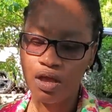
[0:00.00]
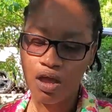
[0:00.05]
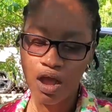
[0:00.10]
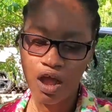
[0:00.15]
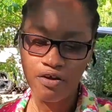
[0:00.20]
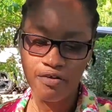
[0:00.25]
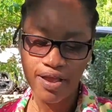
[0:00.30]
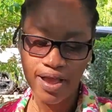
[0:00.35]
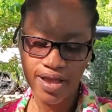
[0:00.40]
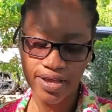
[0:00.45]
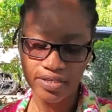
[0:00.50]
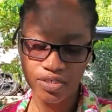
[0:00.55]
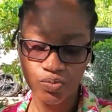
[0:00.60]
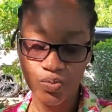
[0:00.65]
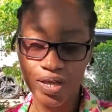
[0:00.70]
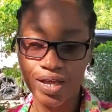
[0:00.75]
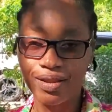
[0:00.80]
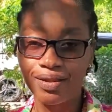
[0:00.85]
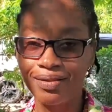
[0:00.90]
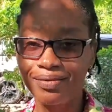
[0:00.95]
All right.
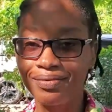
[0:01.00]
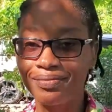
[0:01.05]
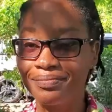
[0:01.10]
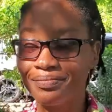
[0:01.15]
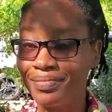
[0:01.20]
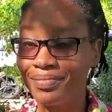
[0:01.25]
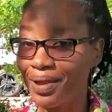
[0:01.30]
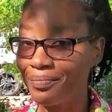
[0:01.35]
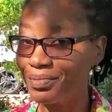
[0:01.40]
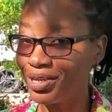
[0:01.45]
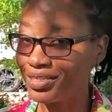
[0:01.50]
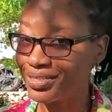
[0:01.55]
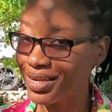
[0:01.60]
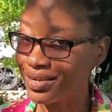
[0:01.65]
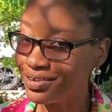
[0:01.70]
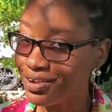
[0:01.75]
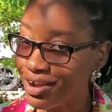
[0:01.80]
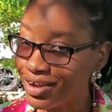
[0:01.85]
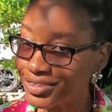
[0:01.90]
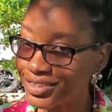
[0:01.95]
Well, I'm not a
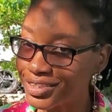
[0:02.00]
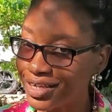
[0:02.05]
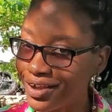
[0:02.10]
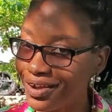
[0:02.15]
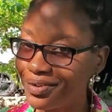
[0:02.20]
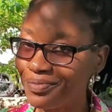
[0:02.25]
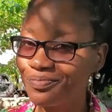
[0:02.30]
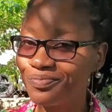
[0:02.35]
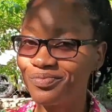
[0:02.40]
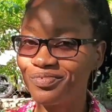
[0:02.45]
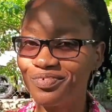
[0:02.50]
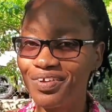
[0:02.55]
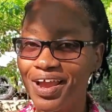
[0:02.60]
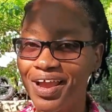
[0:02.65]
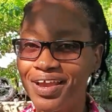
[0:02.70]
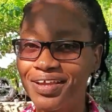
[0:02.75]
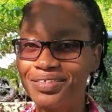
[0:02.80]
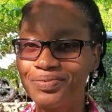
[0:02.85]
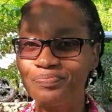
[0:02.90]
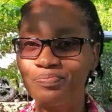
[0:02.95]
doctor,
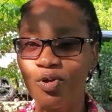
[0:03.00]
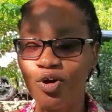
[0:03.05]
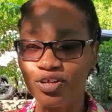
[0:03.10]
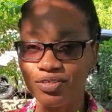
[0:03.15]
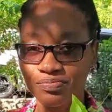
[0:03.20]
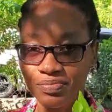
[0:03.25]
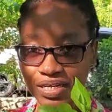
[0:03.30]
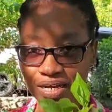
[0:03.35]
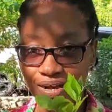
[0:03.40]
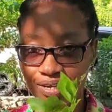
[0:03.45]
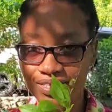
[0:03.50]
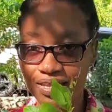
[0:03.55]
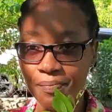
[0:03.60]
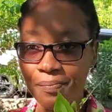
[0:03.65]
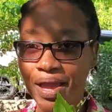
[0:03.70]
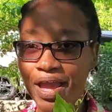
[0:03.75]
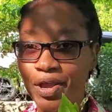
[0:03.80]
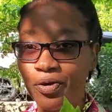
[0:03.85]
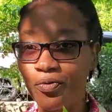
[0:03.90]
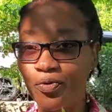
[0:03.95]
right? But because of
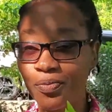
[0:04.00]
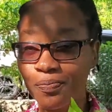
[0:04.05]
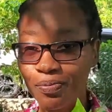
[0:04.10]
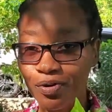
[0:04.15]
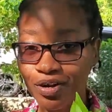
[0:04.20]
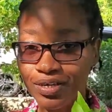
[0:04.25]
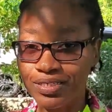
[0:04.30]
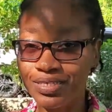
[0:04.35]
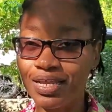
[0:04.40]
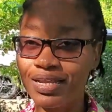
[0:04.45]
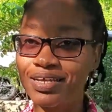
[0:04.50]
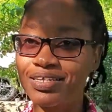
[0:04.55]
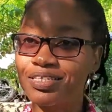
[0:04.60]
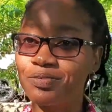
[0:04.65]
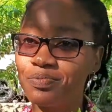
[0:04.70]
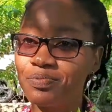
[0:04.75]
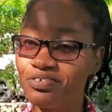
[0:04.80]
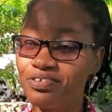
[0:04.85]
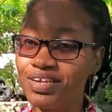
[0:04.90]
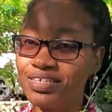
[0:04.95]
my own personal
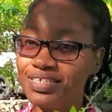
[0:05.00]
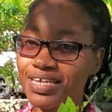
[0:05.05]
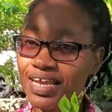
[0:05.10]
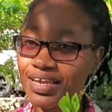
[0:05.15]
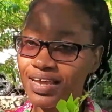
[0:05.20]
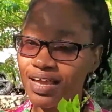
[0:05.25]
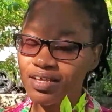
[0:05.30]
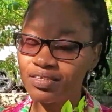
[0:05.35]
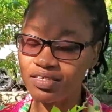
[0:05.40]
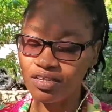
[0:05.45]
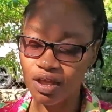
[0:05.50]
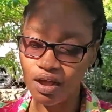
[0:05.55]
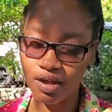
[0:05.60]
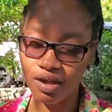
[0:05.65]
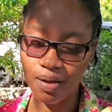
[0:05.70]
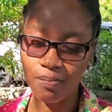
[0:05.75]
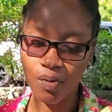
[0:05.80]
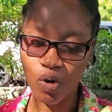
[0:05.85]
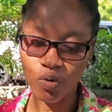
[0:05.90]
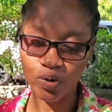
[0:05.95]
experience, I can talk
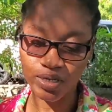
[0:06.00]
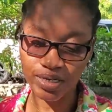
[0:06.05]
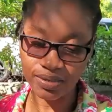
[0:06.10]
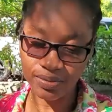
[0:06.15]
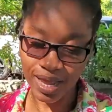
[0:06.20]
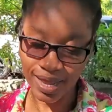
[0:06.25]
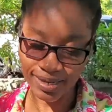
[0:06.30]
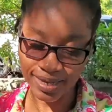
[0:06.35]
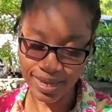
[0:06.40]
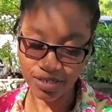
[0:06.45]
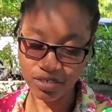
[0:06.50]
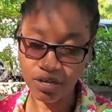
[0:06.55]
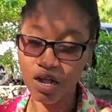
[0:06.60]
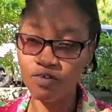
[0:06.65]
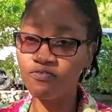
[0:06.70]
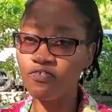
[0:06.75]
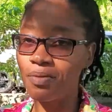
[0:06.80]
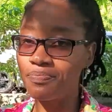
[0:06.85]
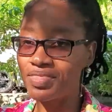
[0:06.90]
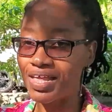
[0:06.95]

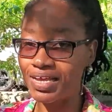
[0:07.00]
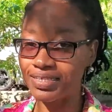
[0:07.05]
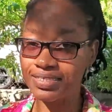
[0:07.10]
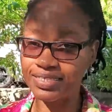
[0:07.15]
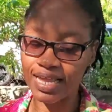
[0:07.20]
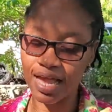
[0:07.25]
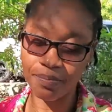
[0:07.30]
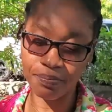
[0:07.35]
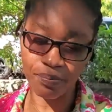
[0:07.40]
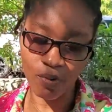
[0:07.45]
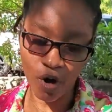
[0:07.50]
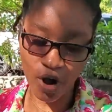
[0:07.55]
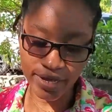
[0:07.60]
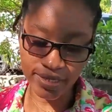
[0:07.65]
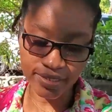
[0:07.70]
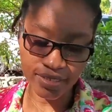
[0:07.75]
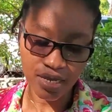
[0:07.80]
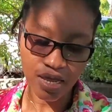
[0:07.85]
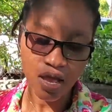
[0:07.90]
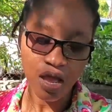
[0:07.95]
from that standpoint.